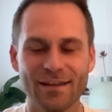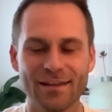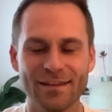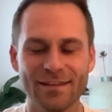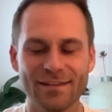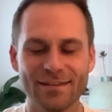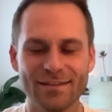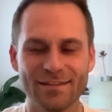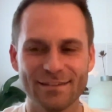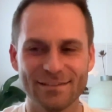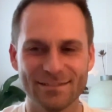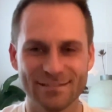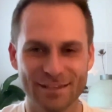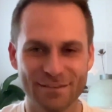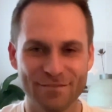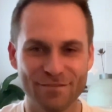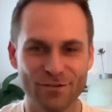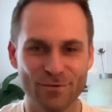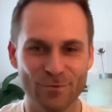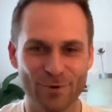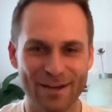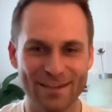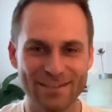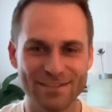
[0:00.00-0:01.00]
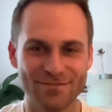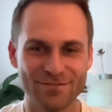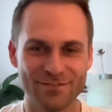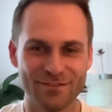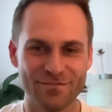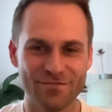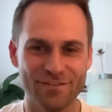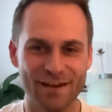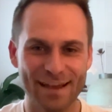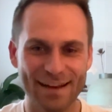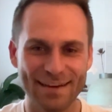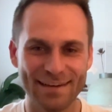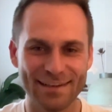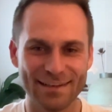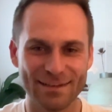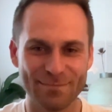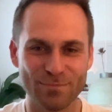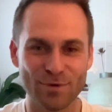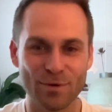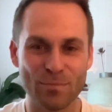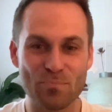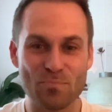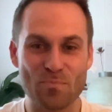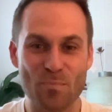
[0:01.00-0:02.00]
there's different ways of defining it,
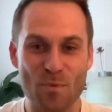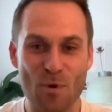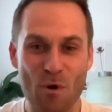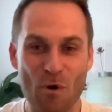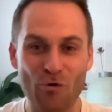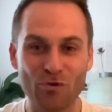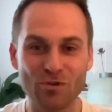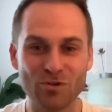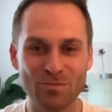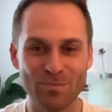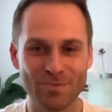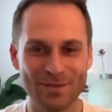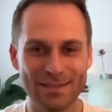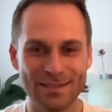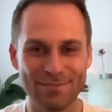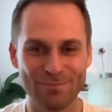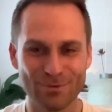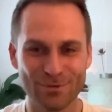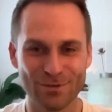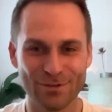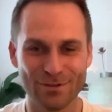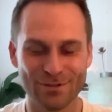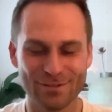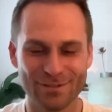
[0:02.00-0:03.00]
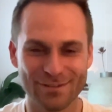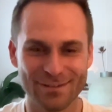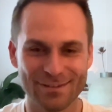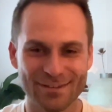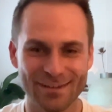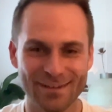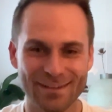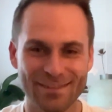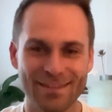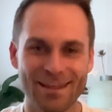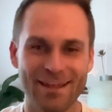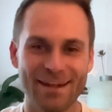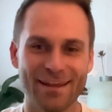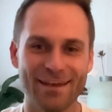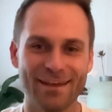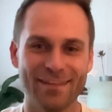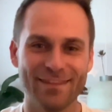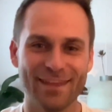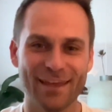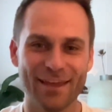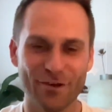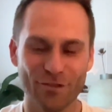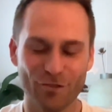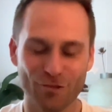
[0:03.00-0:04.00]
but most people that are in the
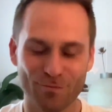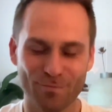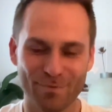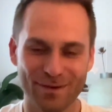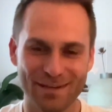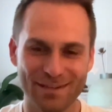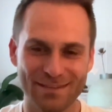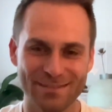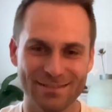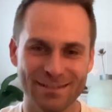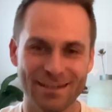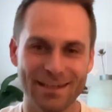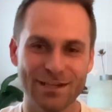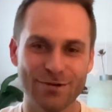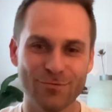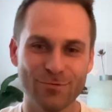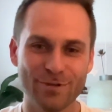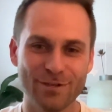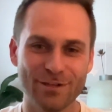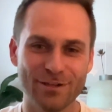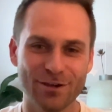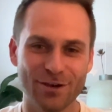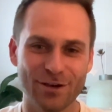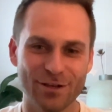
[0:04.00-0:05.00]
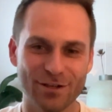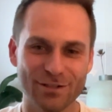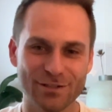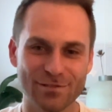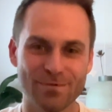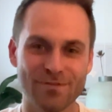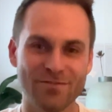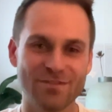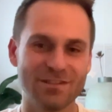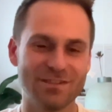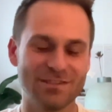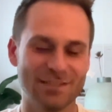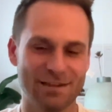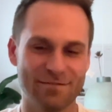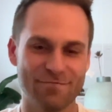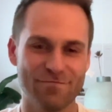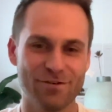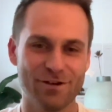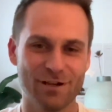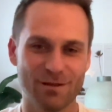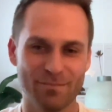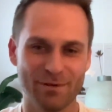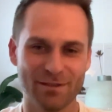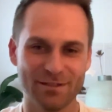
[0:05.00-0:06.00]
health space agree on some of the same
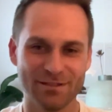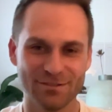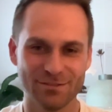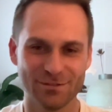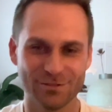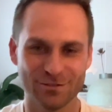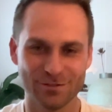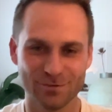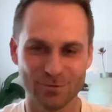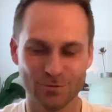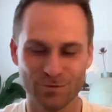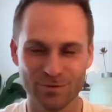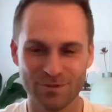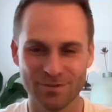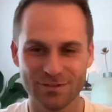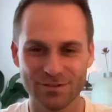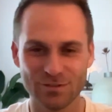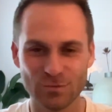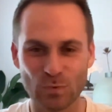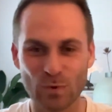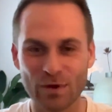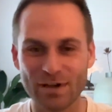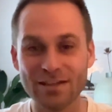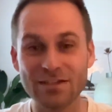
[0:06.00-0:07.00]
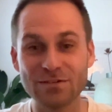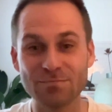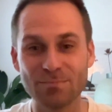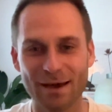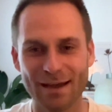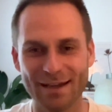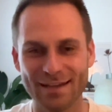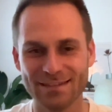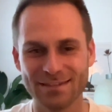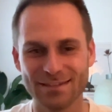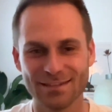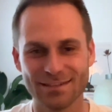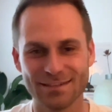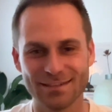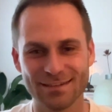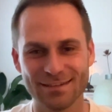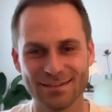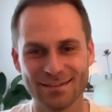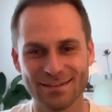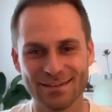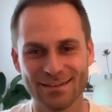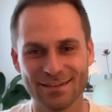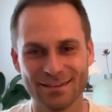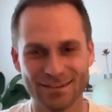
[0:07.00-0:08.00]
fundamentals, which is one is mindset.
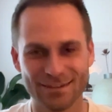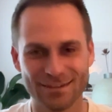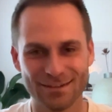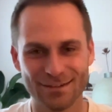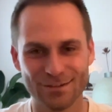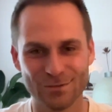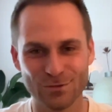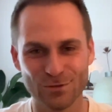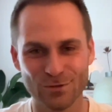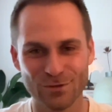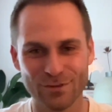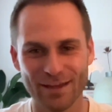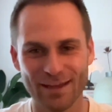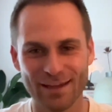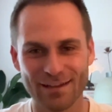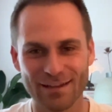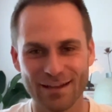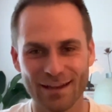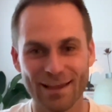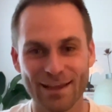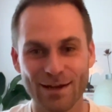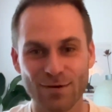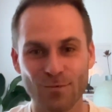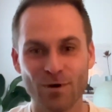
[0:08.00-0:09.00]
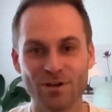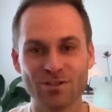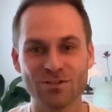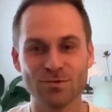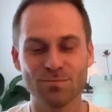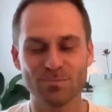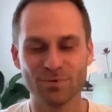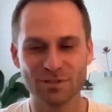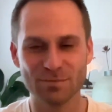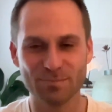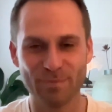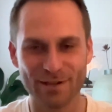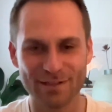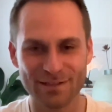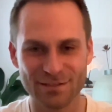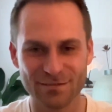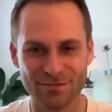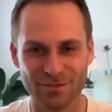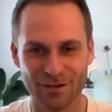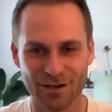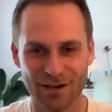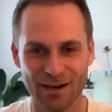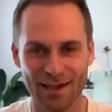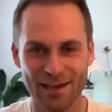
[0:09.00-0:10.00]
So that's like, what's your perspective
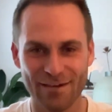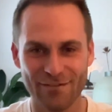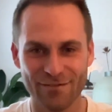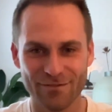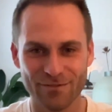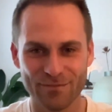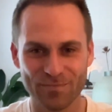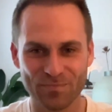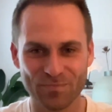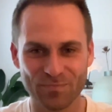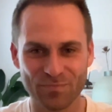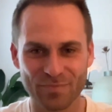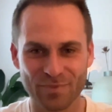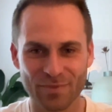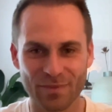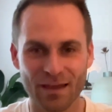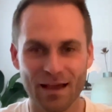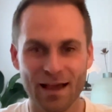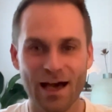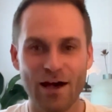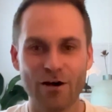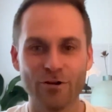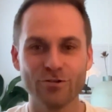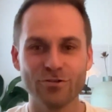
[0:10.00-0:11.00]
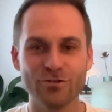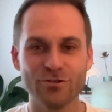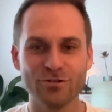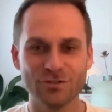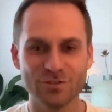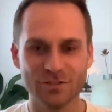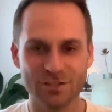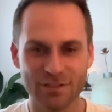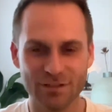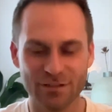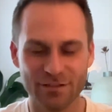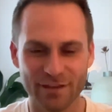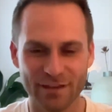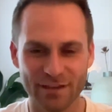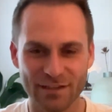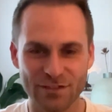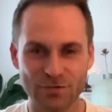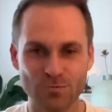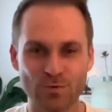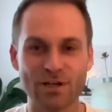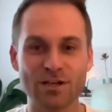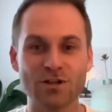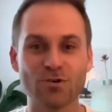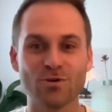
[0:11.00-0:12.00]
on life? How do you see things?
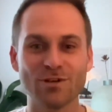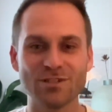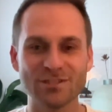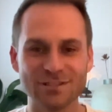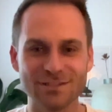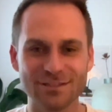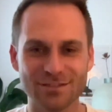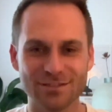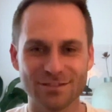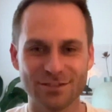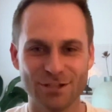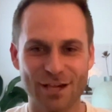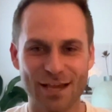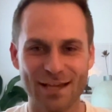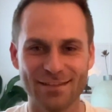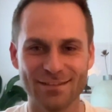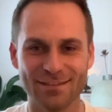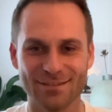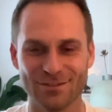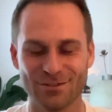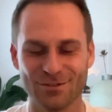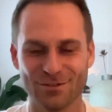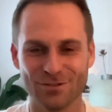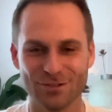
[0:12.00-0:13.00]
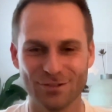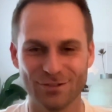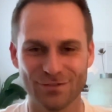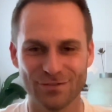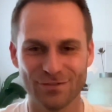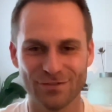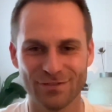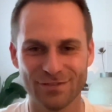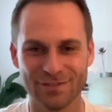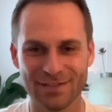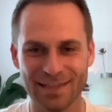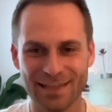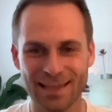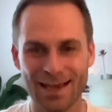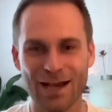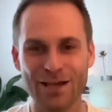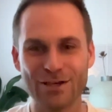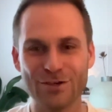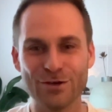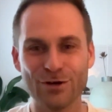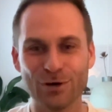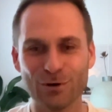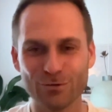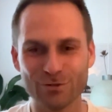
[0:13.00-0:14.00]
What questions are you asking yourself? Are
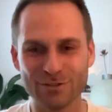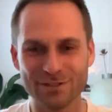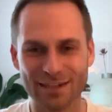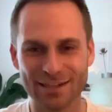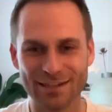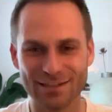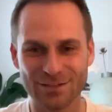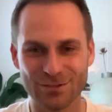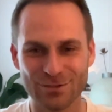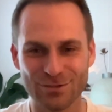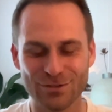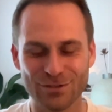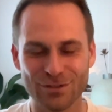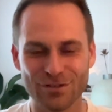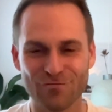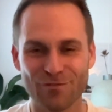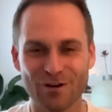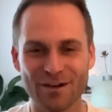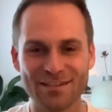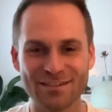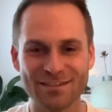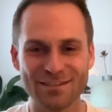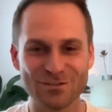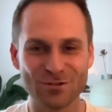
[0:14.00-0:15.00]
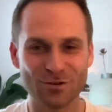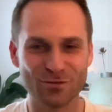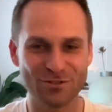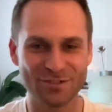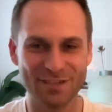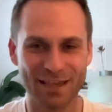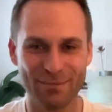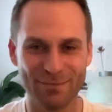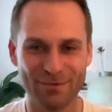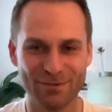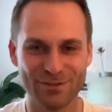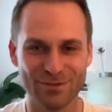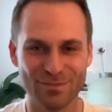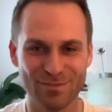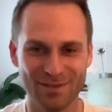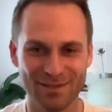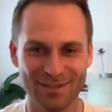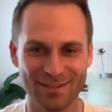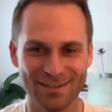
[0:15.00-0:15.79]
you always asking yourself, why does this always happen to me?